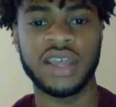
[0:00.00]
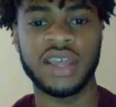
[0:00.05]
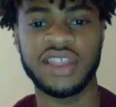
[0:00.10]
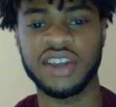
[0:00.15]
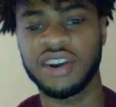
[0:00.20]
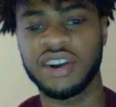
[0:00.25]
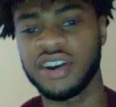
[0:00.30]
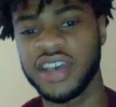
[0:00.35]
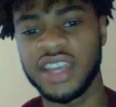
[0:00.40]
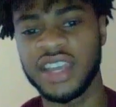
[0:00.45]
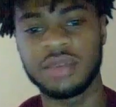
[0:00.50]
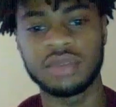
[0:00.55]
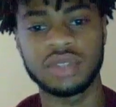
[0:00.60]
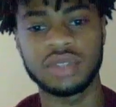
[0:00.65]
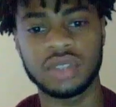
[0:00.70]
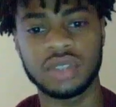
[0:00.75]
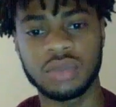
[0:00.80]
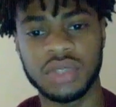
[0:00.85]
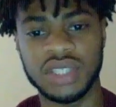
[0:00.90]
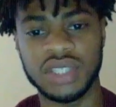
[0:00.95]
that are able
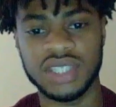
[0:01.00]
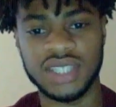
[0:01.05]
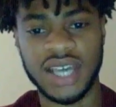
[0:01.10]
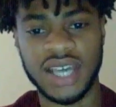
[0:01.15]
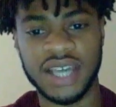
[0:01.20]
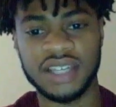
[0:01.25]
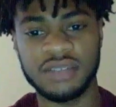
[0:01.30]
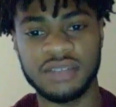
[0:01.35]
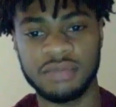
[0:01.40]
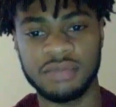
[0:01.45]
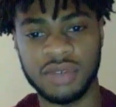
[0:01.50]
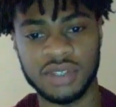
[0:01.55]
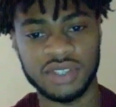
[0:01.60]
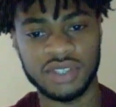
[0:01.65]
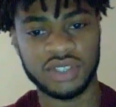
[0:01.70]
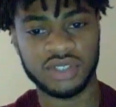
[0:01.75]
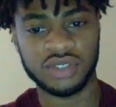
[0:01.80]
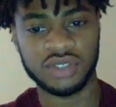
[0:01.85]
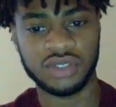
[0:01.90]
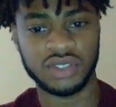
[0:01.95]
to withstand demand
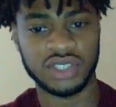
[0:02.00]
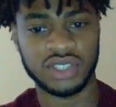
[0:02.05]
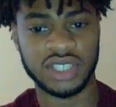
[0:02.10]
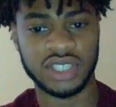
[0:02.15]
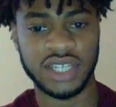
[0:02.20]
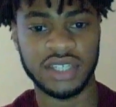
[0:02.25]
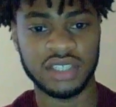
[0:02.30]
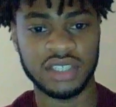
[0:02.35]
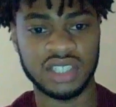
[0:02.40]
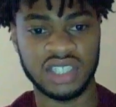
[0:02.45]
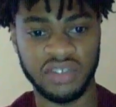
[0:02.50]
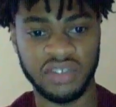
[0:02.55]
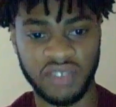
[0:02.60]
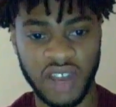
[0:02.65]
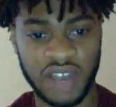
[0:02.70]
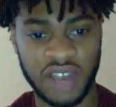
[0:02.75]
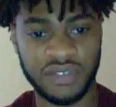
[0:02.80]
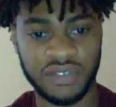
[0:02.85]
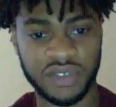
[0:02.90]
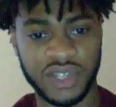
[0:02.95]
shocks and
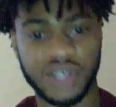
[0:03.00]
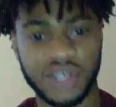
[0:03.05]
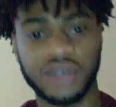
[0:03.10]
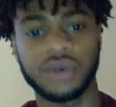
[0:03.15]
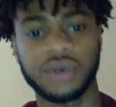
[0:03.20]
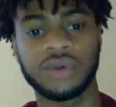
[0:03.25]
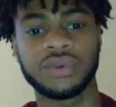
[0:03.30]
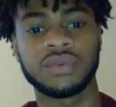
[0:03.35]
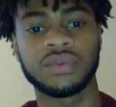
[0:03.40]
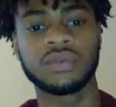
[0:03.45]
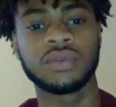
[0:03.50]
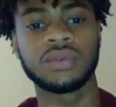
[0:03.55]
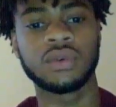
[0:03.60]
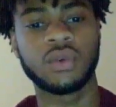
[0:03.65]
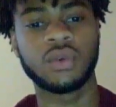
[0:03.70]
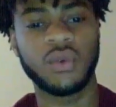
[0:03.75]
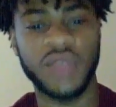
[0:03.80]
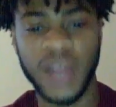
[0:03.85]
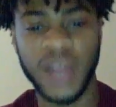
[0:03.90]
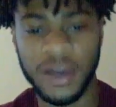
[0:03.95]
survive on their own
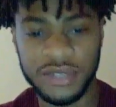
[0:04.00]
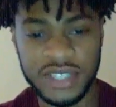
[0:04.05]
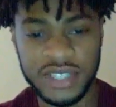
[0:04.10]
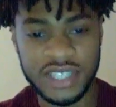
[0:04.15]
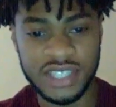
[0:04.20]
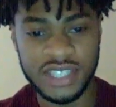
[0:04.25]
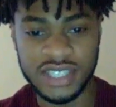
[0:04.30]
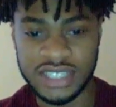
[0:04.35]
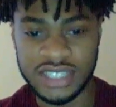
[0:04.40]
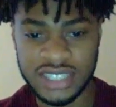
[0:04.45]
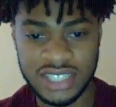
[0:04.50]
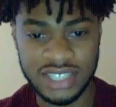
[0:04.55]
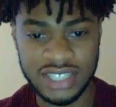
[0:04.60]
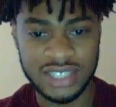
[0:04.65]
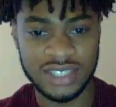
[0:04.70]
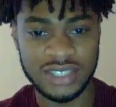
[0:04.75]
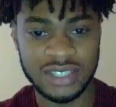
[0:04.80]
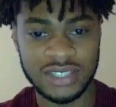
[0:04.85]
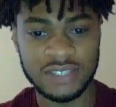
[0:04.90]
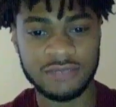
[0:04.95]
without needing
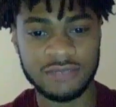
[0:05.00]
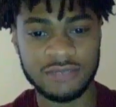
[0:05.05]
assistance.